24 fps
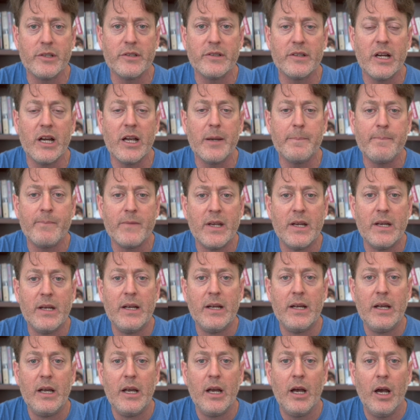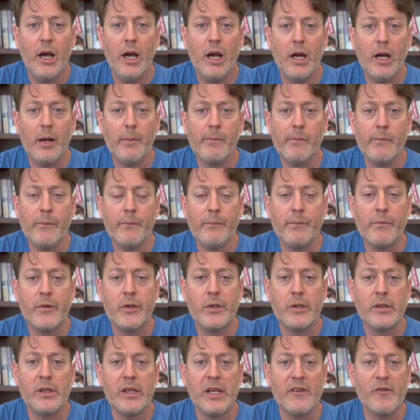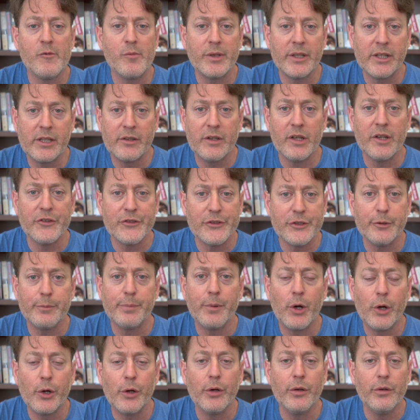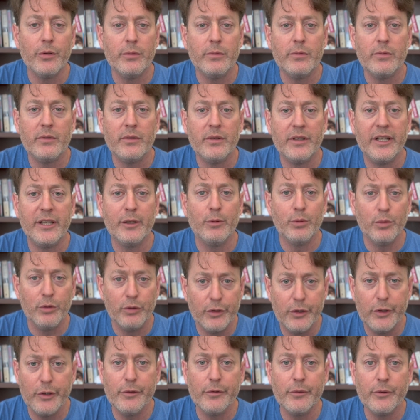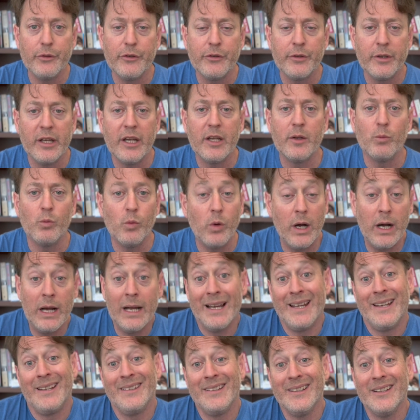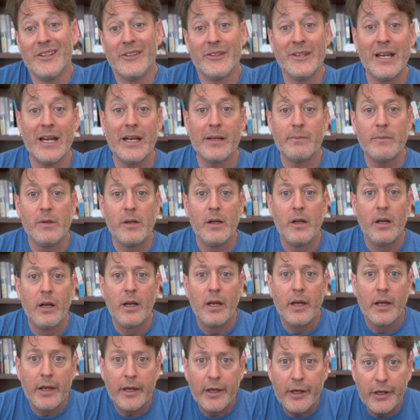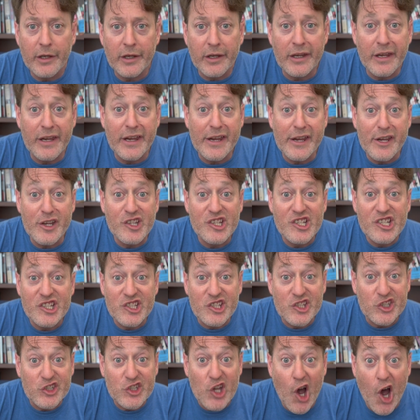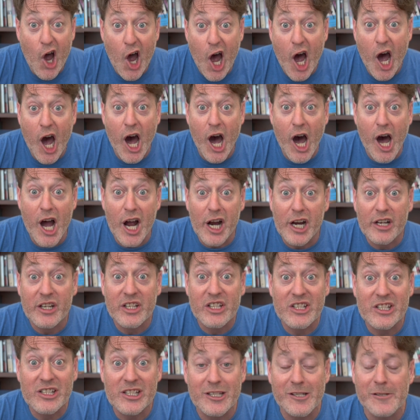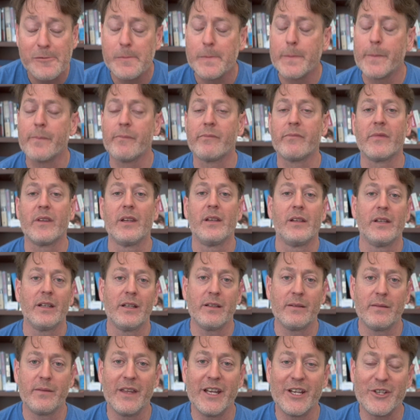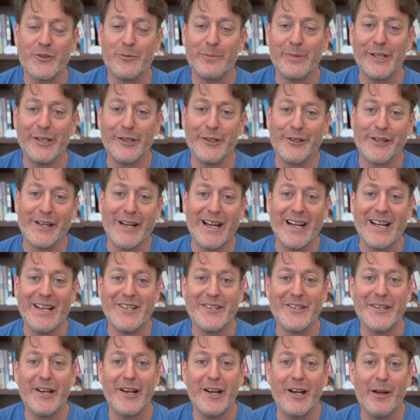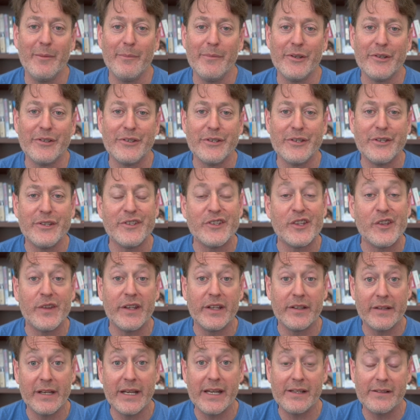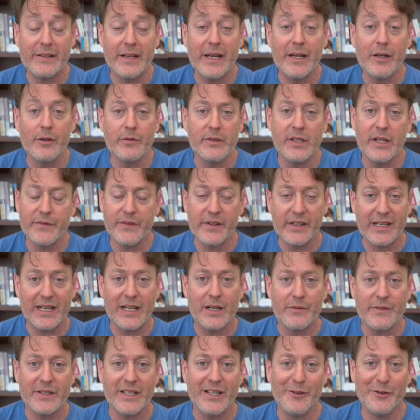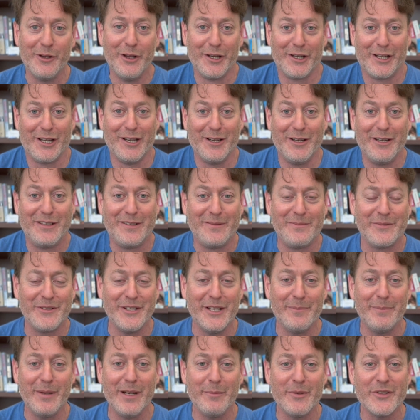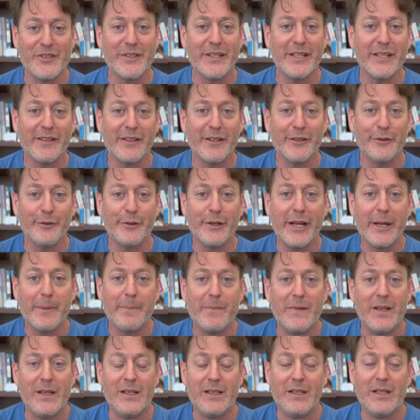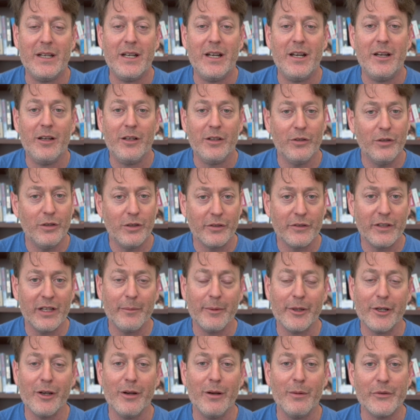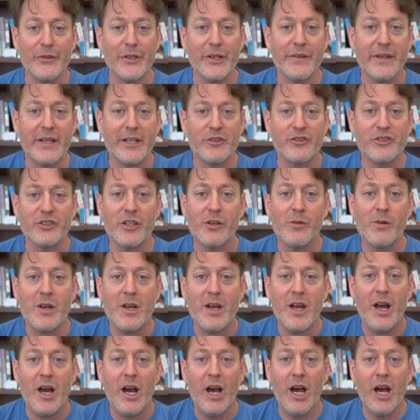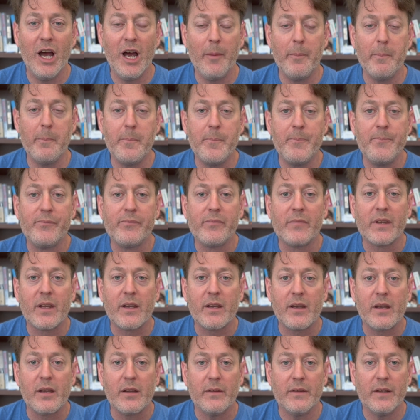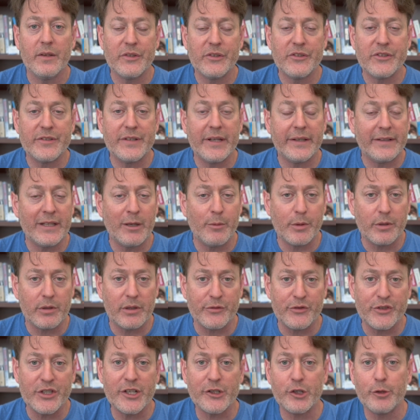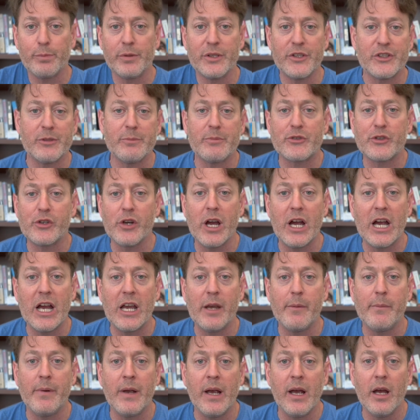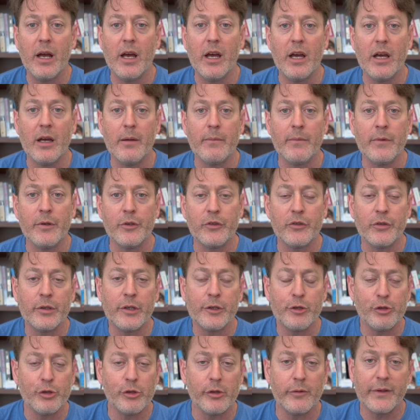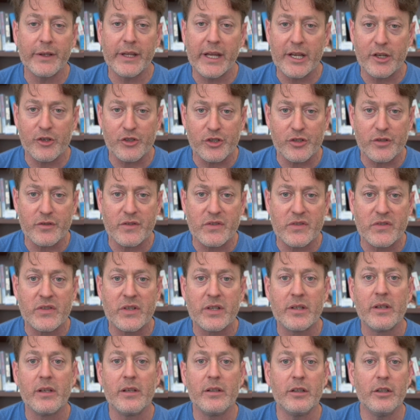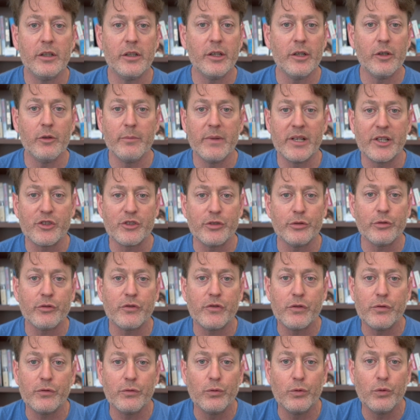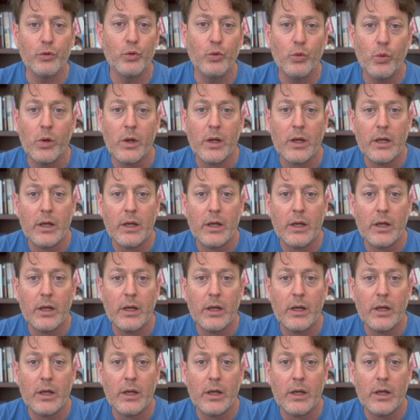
in time, um, everybody does their part. He will lose. And why is that? He sucks. Thanks for being here, guys. Um, this is the takedown, not the countdown, like I said by mistake the other day. A long time ago, I was on that show. Um, this is the takedown with Cliff Schecter. Please subscribe, um, turn on your notifications. You know, make sure to